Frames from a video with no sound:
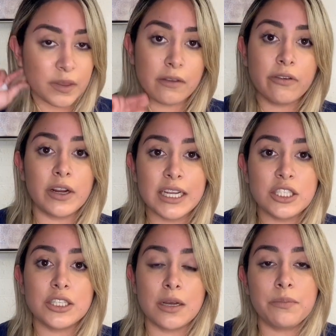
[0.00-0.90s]
For
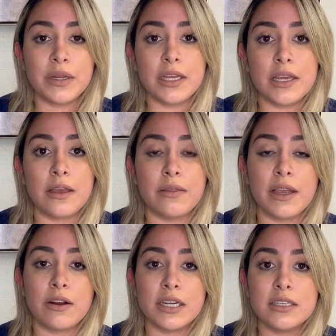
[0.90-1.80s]
each company,
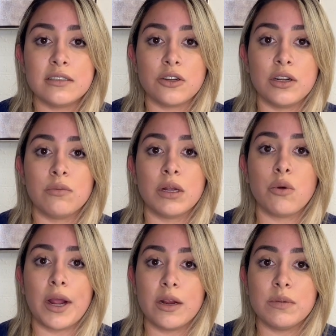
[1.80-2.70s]
there is certain
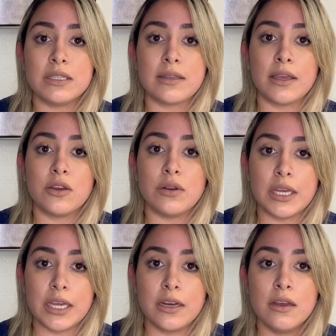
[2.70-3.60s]
requirements that you
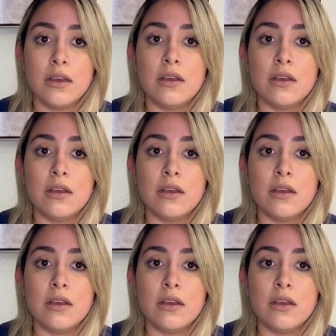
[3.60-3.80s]
need.